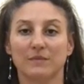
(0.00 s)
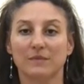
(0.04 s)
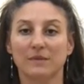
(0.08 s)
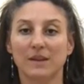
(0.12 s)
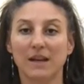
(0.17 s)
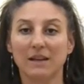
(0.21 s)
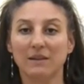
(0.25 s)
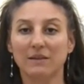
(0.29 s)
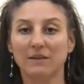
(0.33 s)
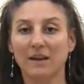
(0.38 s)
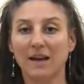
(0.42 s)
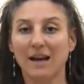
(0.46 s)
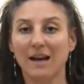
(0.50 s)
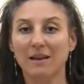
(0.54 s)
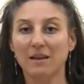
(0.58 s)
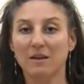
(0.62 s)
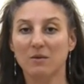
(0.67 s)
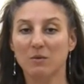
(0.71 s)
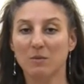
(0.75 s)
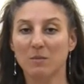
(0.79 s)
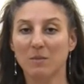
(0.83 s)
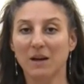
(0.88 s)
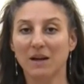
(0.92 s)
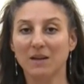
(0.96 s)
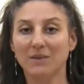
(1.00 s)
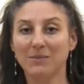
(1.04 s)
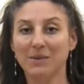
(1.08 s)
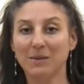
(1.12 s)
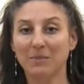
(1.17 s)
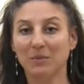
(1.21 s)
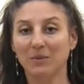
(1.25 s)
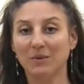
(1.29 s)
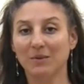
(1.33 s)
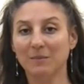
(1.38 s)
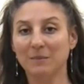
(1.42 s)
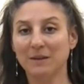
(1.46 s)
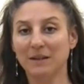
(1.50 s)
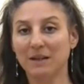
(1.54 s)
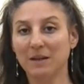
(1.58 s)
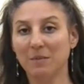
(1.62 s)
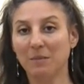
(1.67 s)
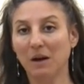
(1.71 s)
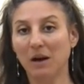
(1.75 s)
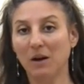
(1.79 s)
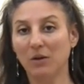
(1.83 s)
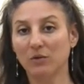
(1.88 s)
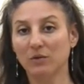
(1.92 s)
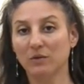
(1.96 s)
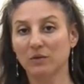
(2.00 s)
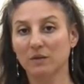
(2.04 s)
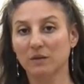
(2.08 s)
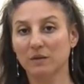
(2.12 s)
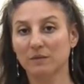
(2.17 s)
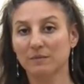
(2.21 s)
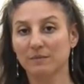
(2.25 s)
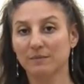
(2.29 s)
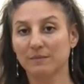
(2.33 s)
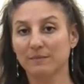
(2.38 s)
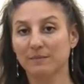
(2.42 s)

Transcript: That's the hat that reminds people of Mickey Mouse.